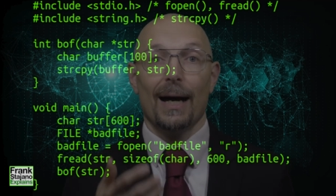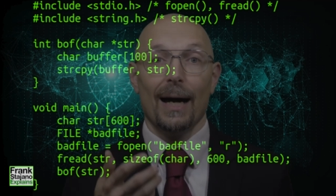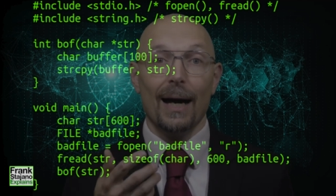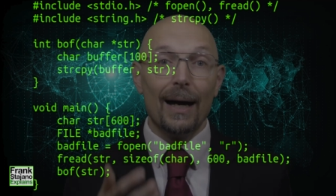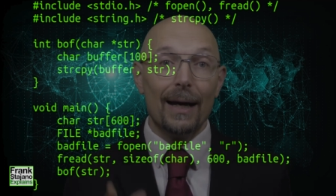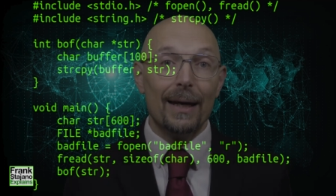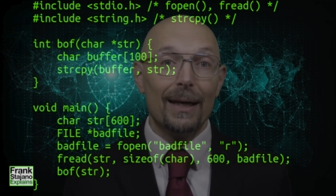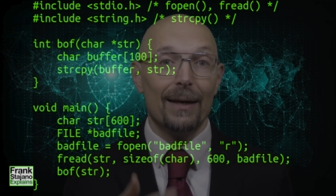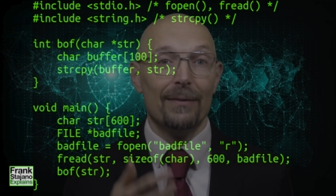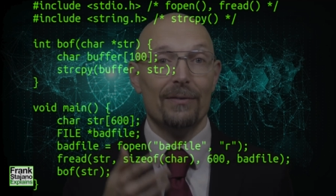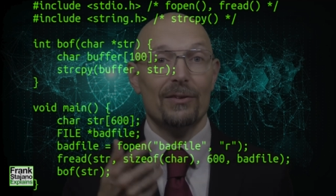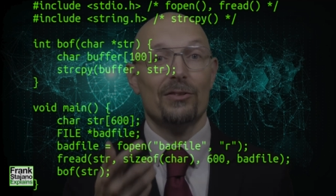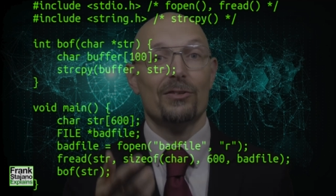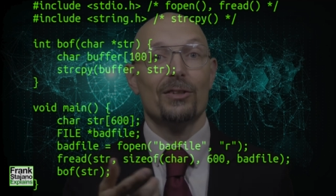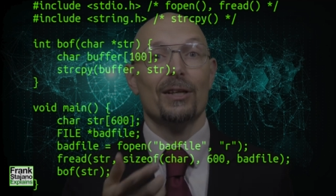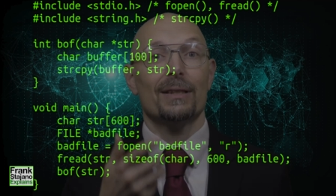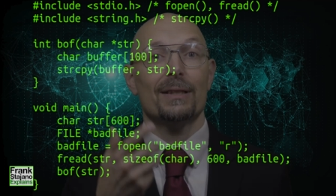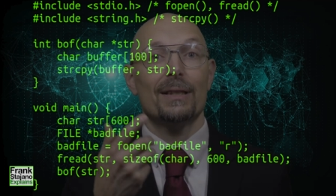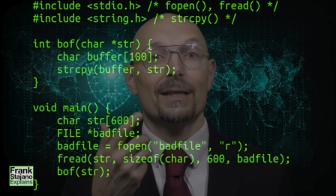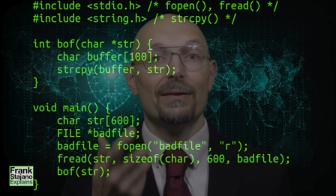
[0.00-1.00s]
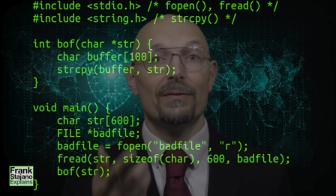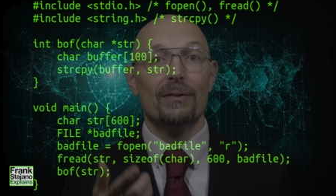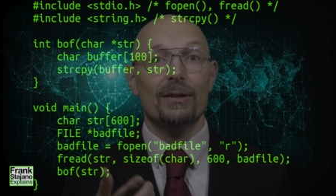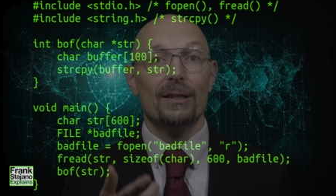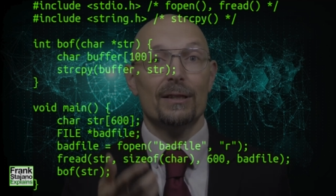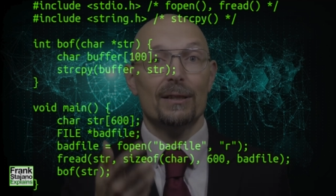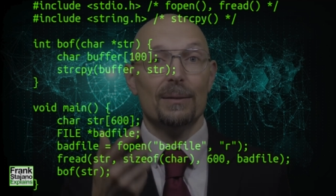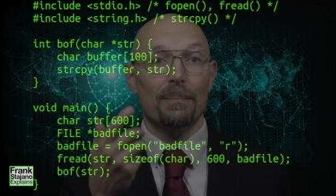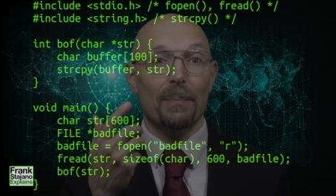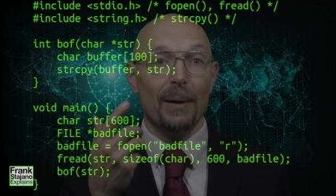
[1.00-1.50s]
I have instead given
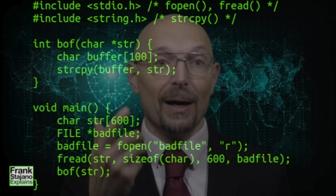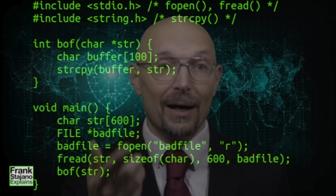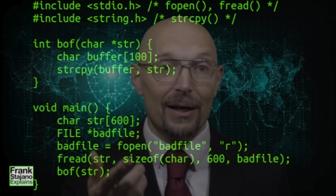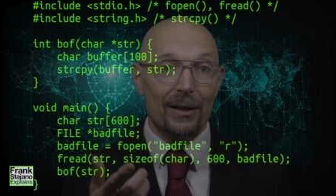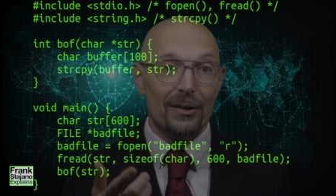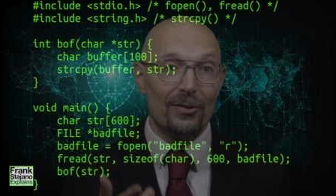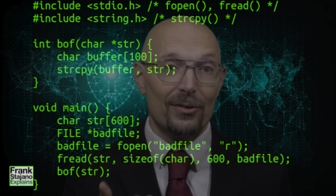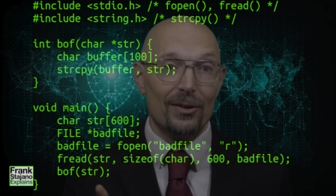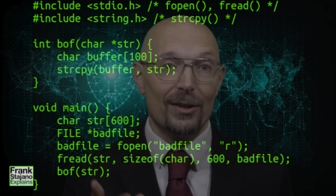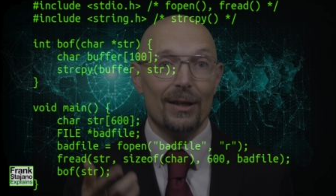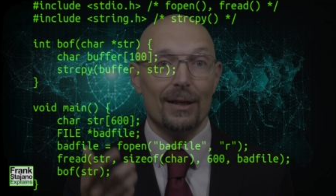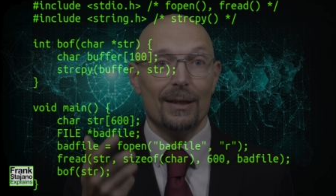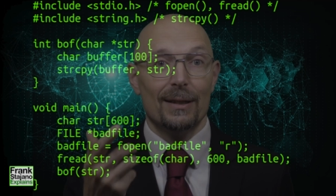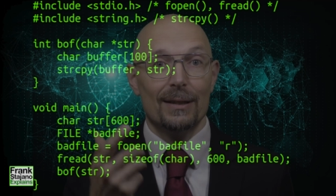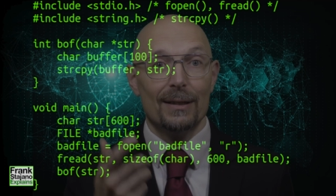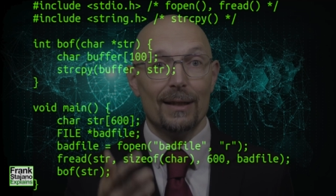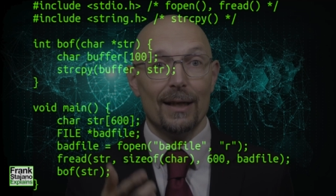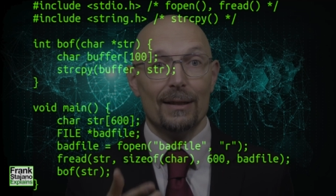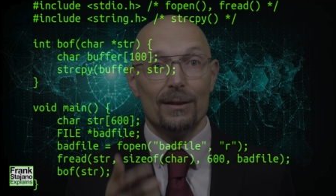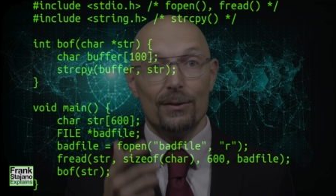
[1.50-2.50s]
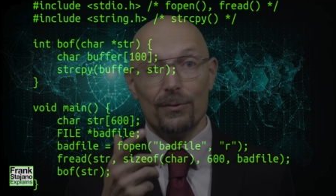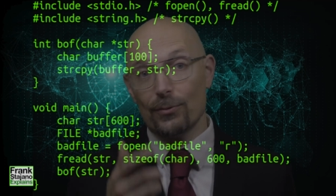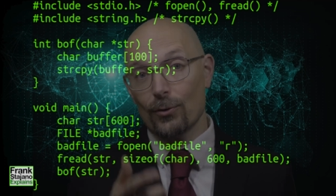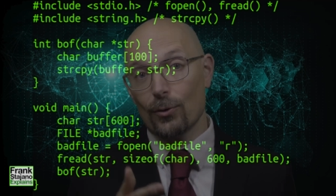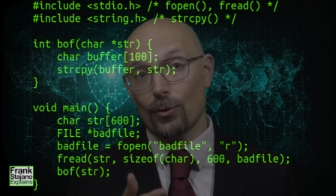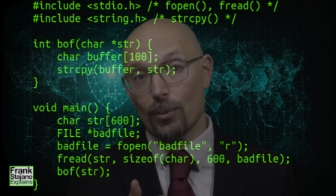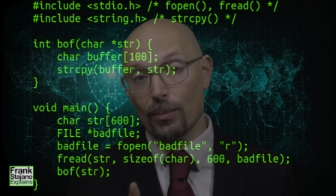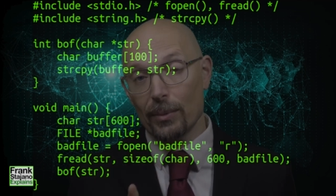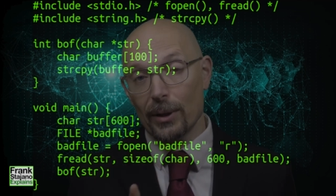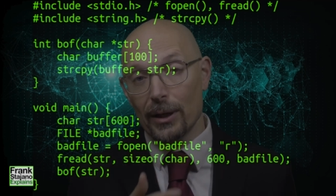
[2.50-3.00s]
it bytes that
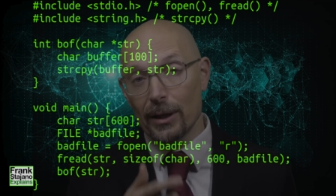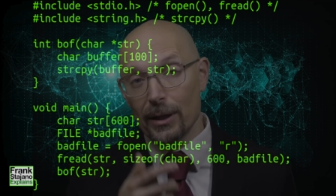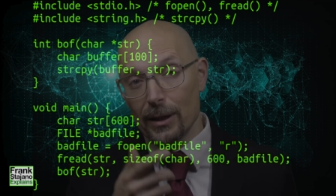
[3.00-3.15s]
form